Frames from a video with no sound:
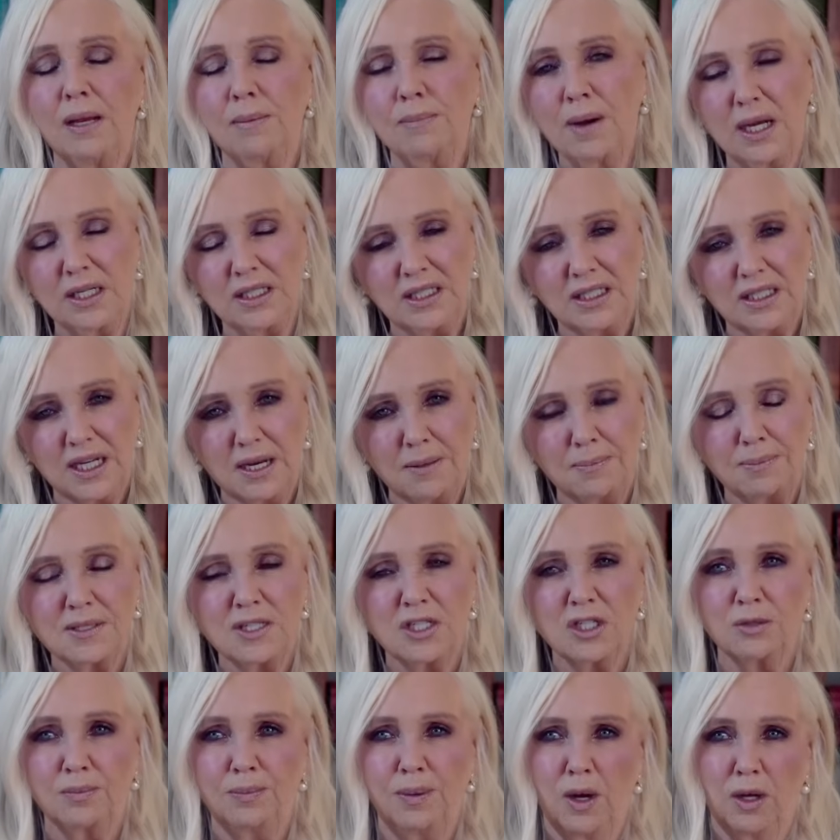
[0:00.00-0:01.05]
My
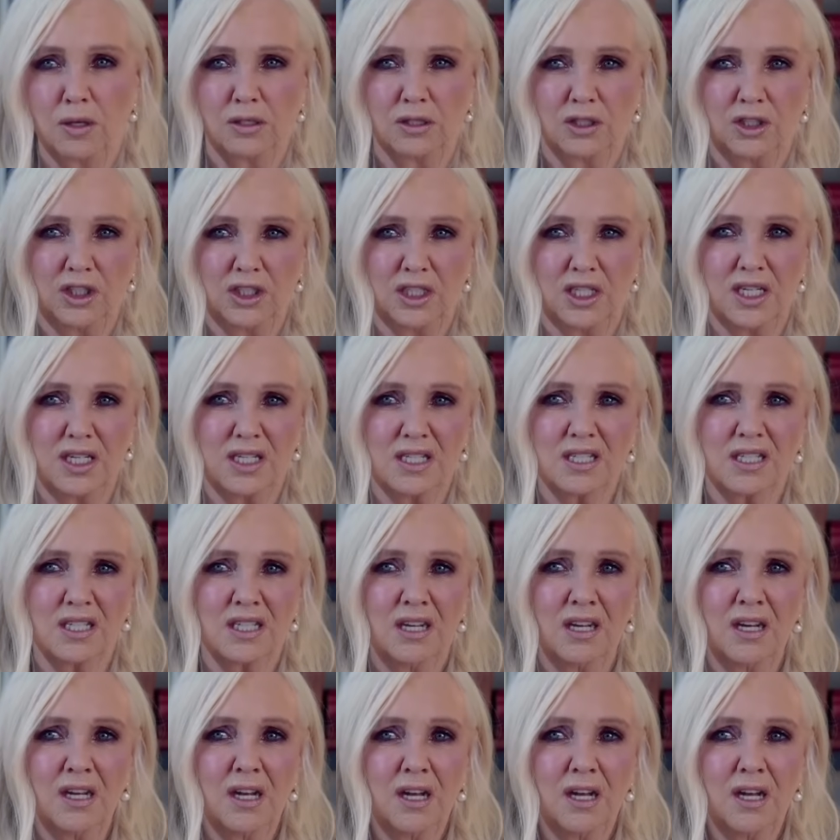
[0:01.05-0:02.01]
deepest apologies